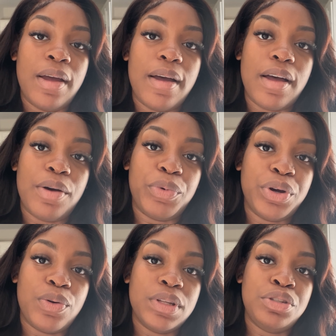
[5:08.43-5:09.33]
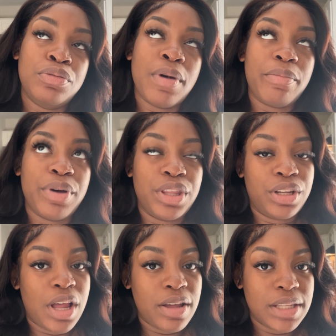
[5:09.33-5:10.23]
We're going to my
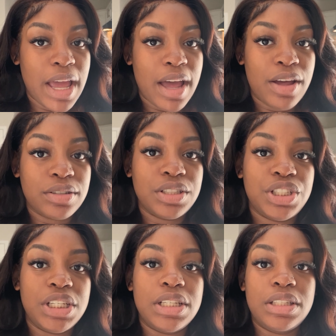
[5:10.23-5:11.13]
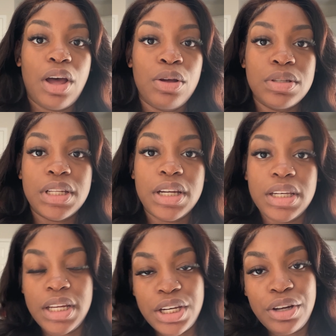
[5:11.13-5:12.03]
mother-in-law's house. She's hosting a
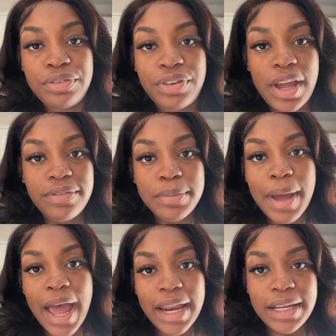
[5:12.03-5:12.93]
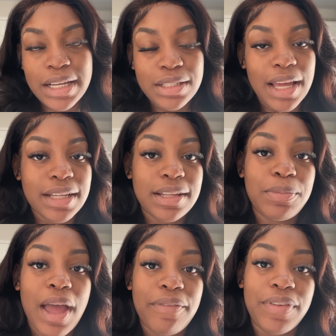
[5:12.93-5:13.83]
dinner for everybody because, like I said, we
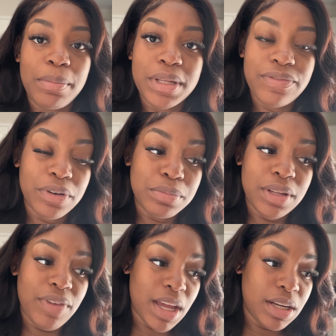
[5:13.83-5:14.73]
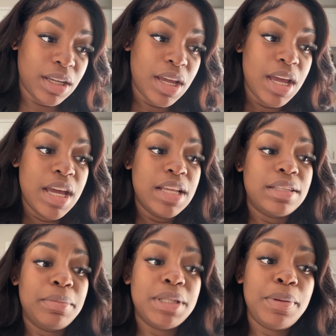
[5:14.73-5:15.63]
got families from Savannah. Some
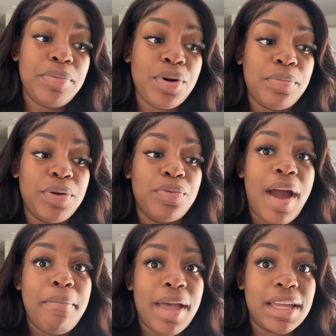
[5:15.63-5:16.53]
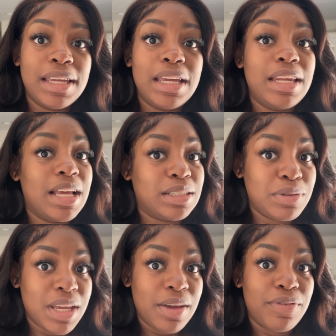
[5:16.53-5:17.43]
of these people are gonna be right back again next
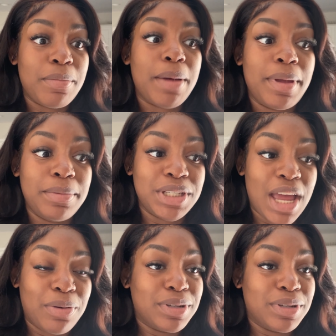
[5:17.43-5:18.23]
weekend for my baby shower.